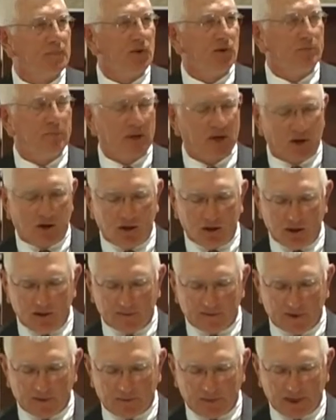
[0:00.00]
you've been all
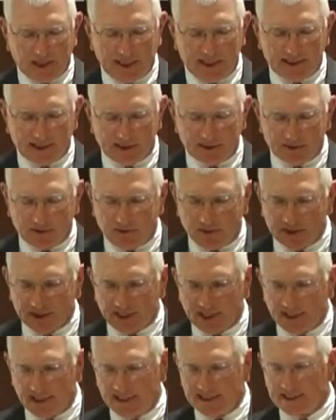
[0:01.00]
over the place, and of
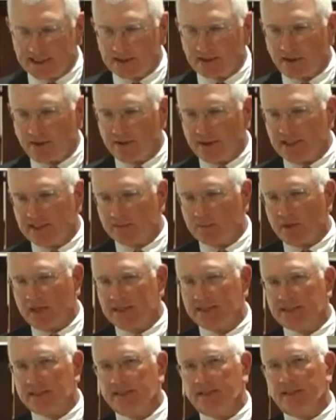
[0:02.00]
course I listed all these
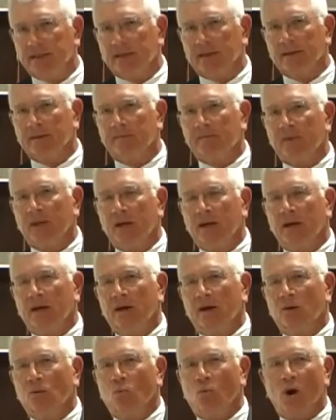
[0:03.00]
places here.
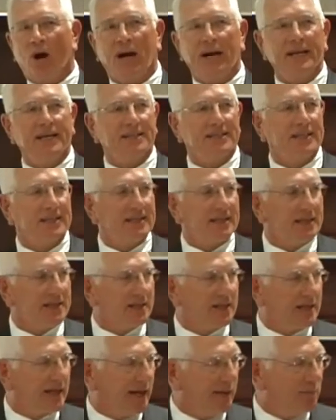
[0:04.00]
Why is it that
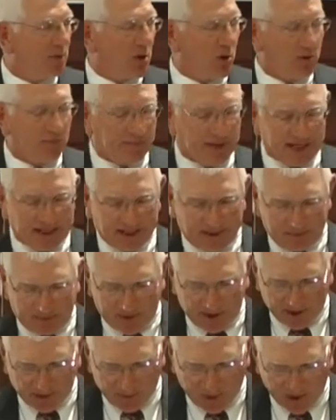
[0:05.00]
you keep going back to
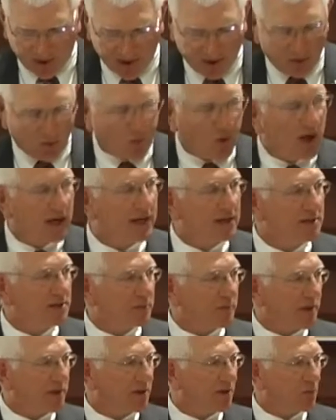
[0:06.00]
Pittsburgh? Why do you
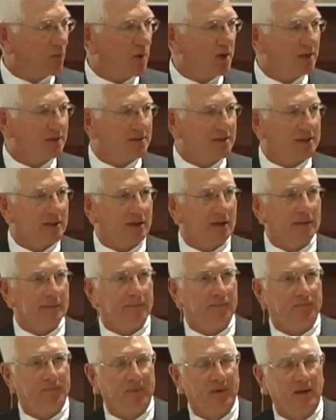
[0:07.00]
spend your winters there?
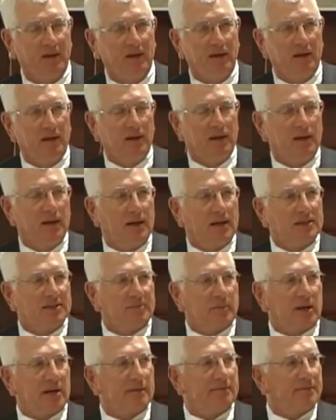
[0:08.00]

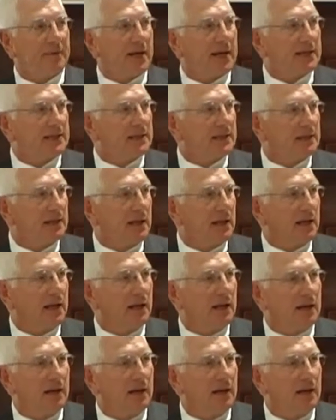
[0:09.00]
As a matter of fact,